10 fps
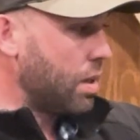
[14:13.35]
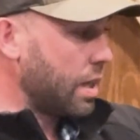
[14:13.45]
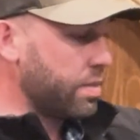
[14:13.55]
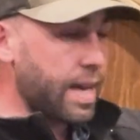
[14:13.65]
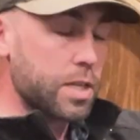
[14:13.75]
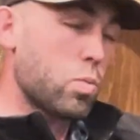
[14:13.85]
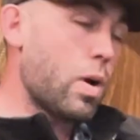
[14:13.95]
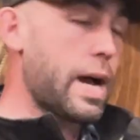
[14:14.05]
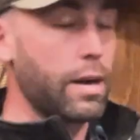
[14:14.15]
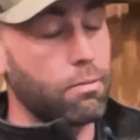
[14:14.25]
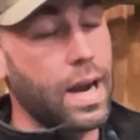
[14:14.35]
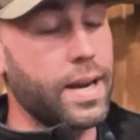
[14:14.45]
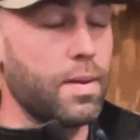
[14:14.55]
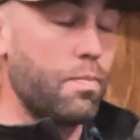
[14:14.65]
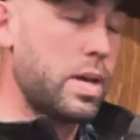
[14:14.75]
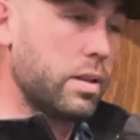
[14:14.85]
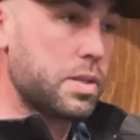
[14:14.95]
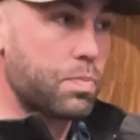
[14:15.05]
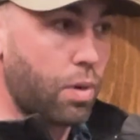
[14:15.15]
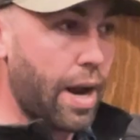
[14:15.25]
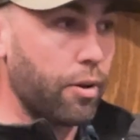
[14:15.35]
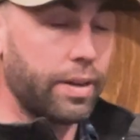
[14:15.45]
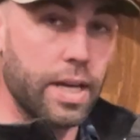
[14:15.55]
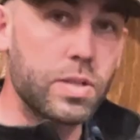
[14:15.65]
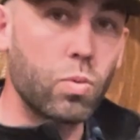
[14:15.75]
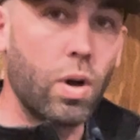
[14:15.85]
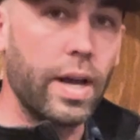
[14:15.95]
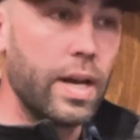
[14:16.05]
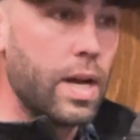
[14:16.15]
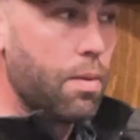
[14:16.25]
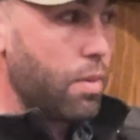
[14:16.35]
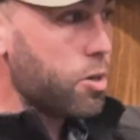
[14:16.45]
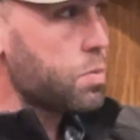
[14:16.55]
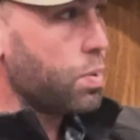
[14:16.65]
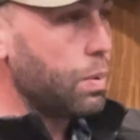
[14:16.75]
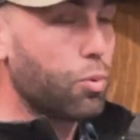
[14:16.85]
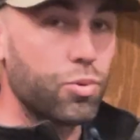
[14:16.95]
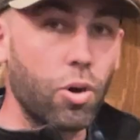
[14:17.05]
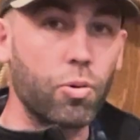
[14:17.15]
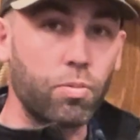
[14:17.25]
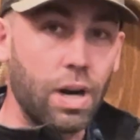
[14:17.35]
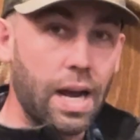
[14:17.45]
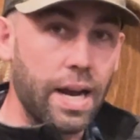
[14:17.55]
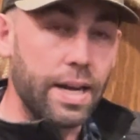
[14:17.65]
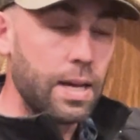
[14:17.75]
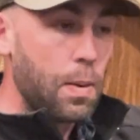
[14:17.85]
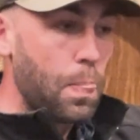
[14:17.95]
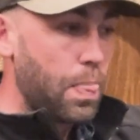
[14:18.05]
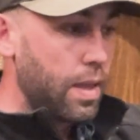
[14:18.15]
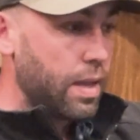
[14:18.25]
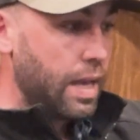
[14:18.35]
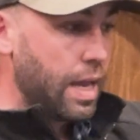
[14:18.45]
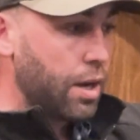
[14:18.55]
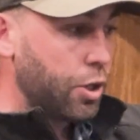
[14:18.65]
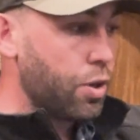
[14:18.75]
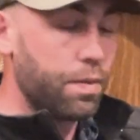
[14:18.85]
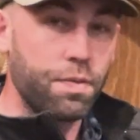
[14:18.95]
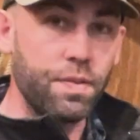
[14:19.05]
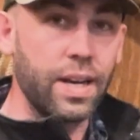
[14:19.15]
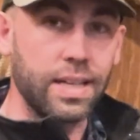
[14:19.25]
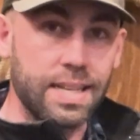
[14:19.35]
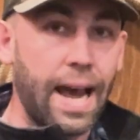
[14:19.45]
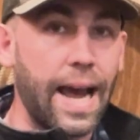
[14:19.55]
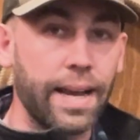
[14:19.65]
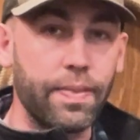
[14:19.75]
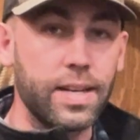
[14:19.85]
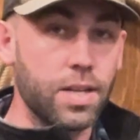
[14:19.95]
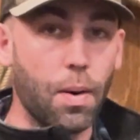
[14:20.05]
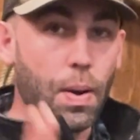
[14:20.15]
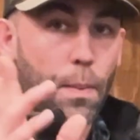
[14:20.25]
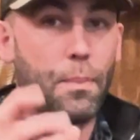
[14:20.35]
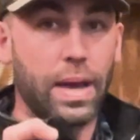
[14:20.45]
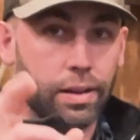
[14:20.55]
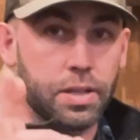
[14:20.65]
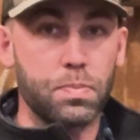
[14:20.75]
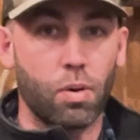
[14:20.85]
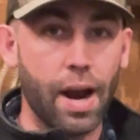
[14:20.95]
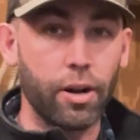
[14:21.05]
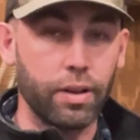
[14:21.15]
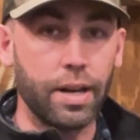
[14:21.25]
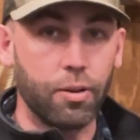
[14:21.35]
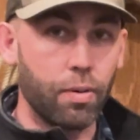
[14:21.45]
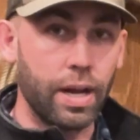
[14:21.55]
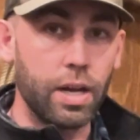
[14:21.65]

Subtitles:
like, that's why I ride in a bitless bridle, guess what? Most people don't ride in a good fitting tack that's a bitless bridle anyway.